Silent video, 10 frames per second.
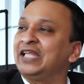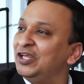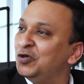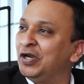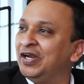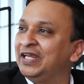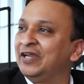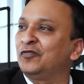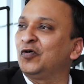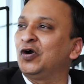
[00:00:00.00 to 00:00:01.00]
Thank you, Enrique,
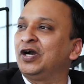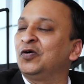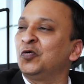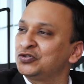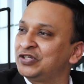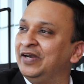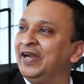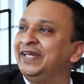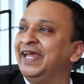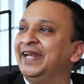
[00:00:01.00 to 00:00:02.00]
for hosting
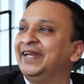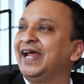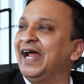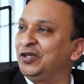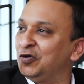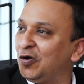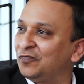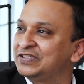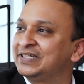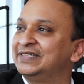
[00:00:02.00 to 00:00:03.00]
RateGain at your
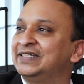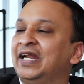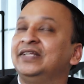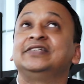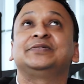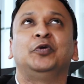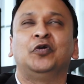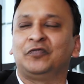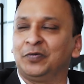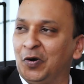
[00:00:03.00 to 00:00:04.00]
offices and at this beautiful